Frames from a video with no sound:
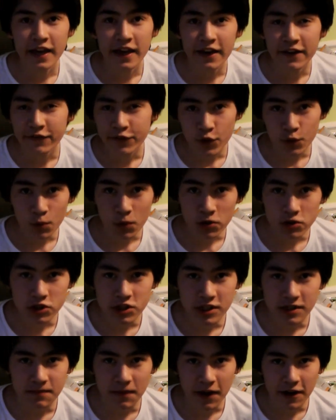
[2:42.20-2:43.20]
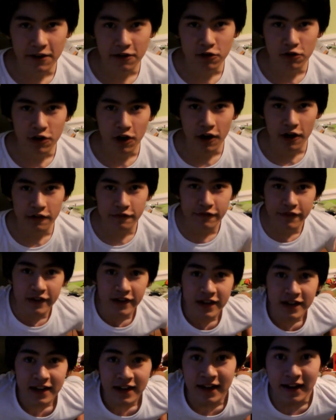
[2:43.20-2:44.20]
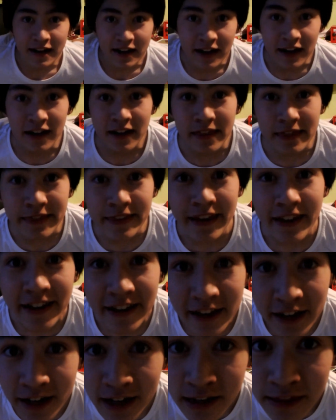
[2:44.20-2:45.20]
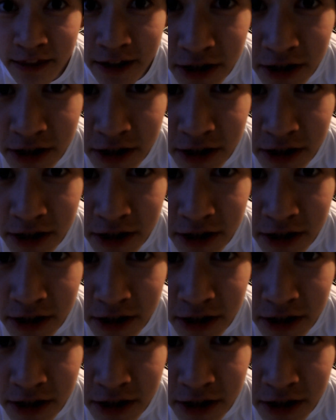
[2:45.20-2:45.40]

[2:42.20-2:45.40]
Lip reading: If you're watching Michael Gove, think of